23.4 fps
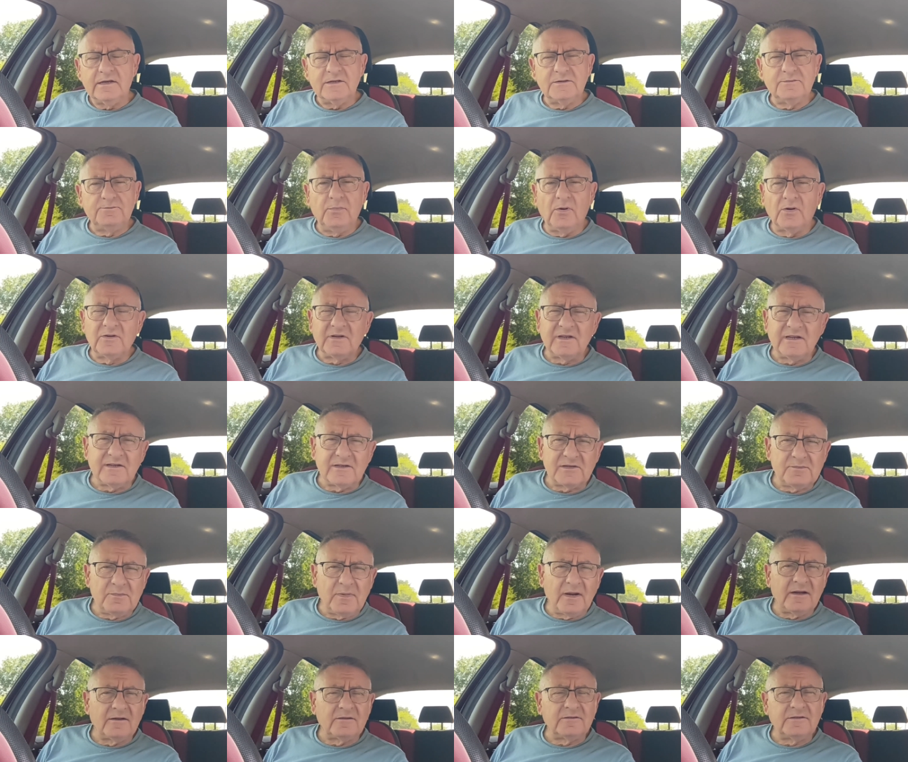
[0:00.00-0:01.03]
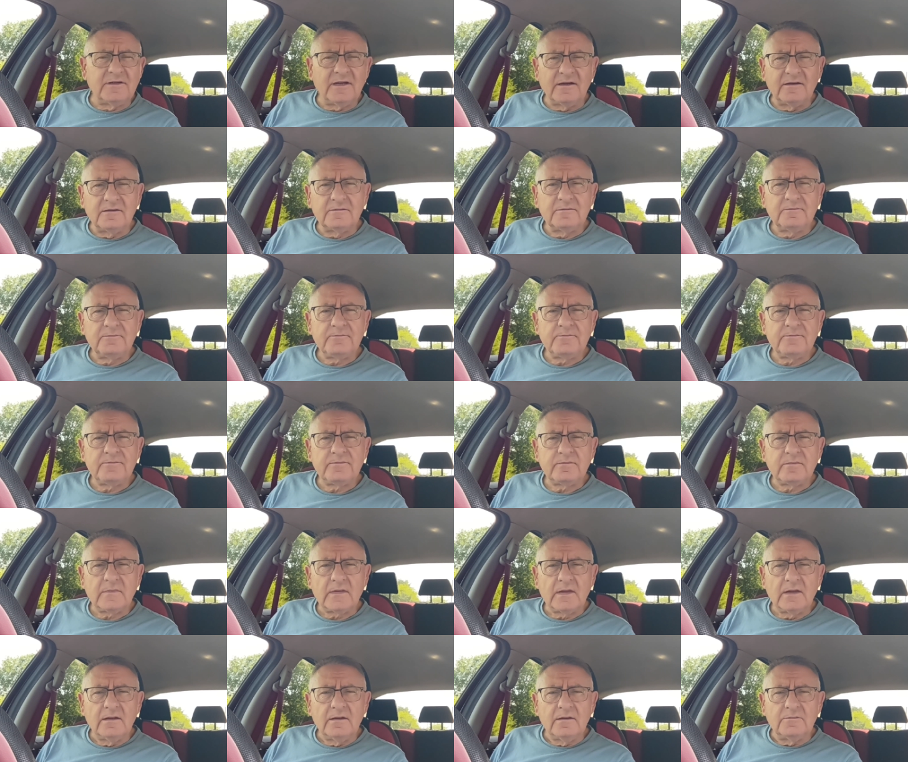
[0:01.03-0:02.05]
His body is bound down,
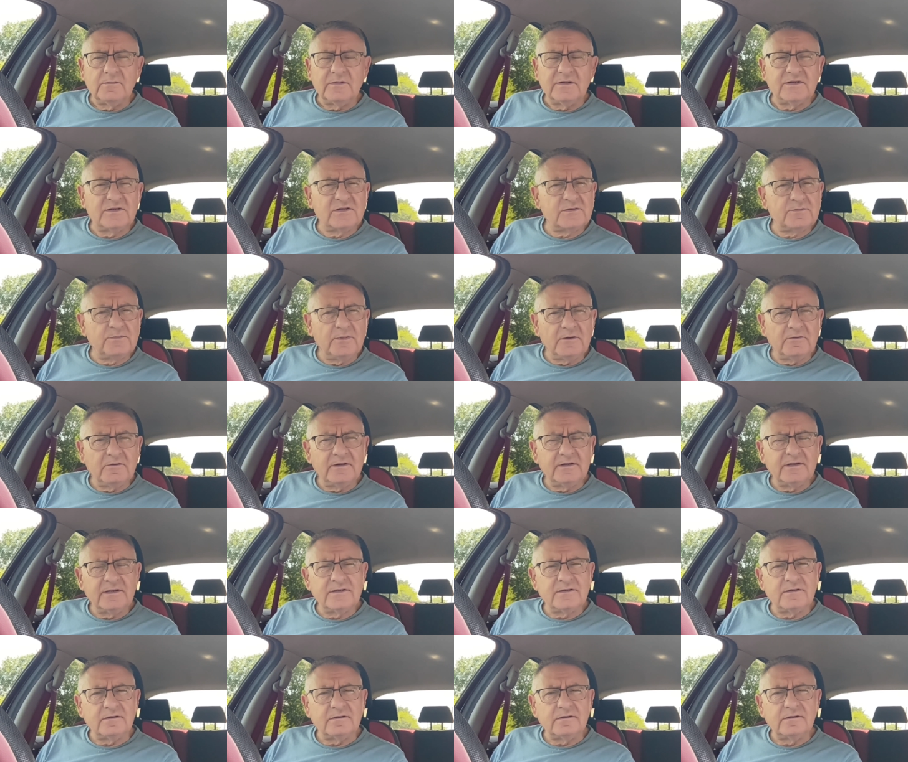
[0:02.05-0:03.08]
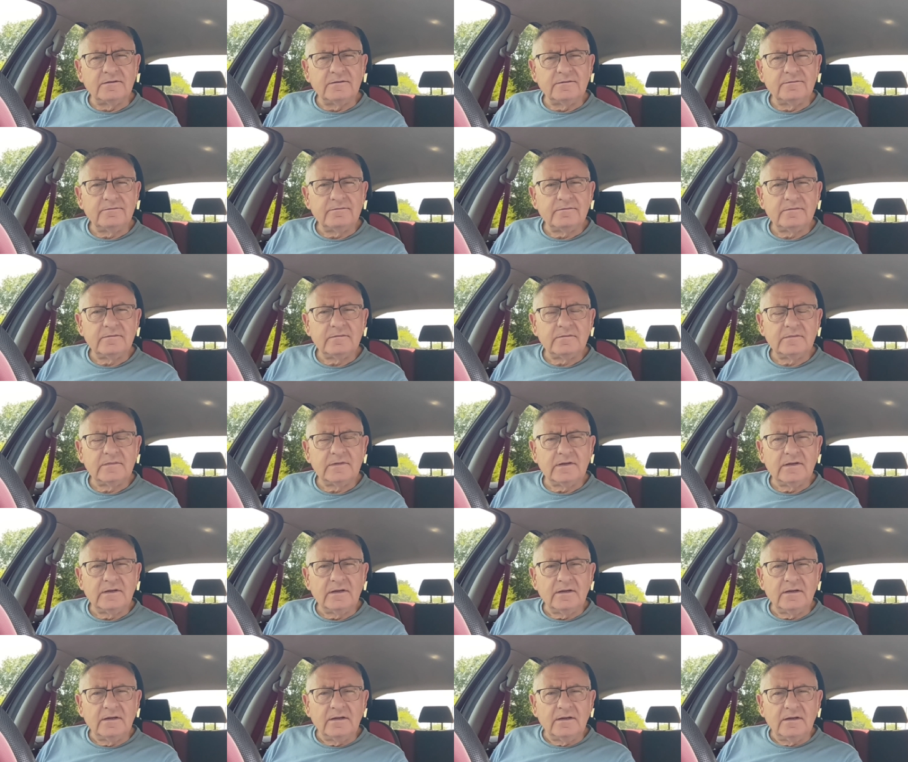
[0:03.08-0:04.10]
but his spirit isn't.
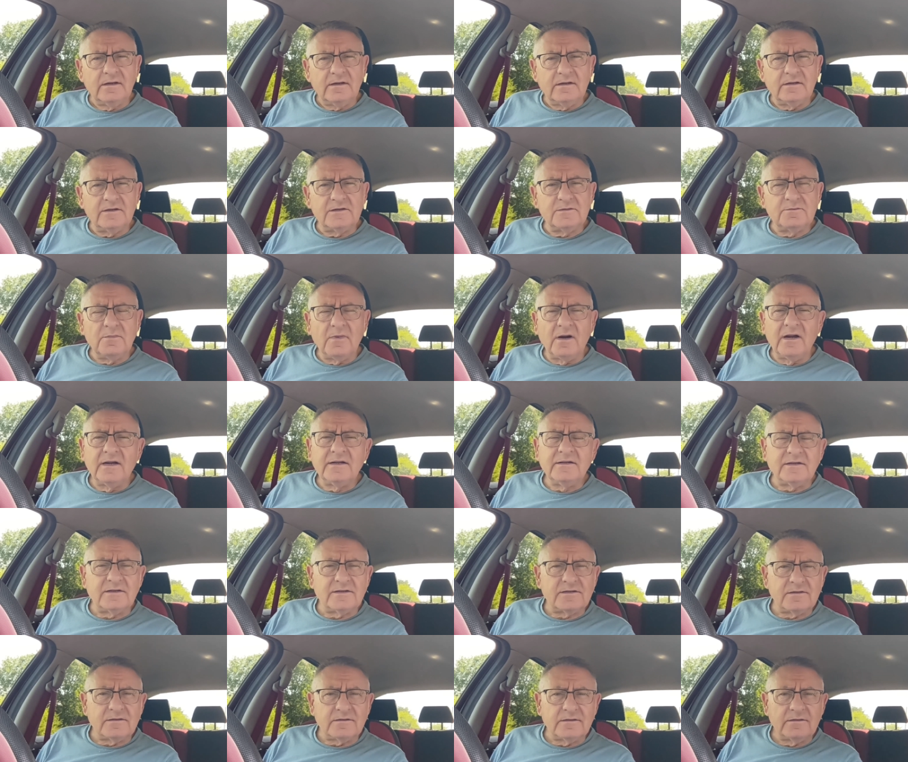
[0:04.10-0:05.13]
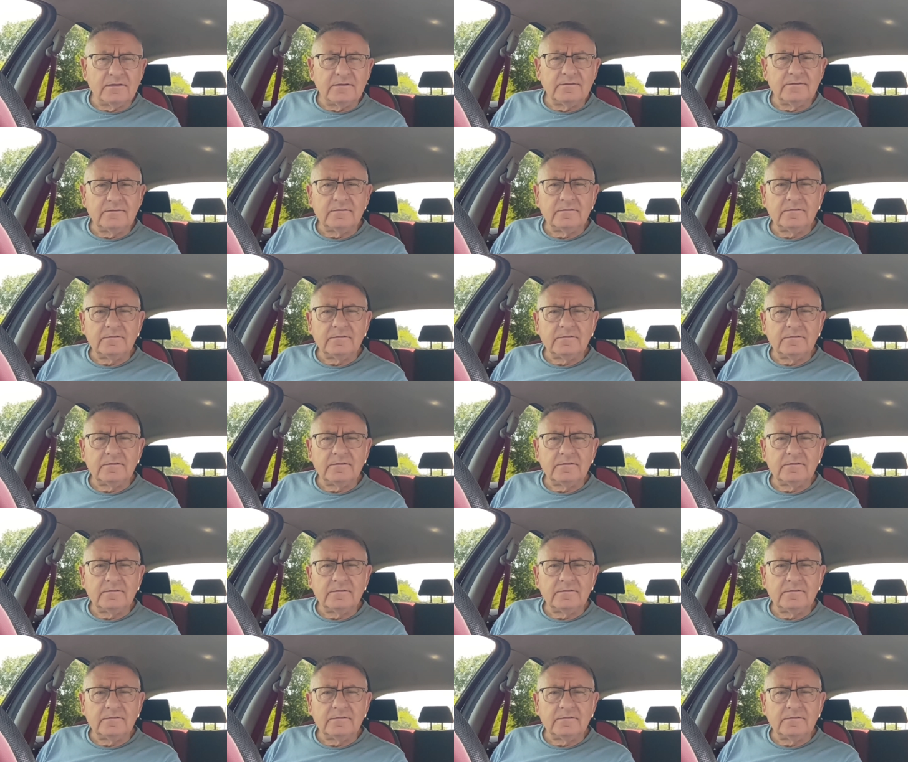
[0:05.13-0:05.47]
His mind isn't.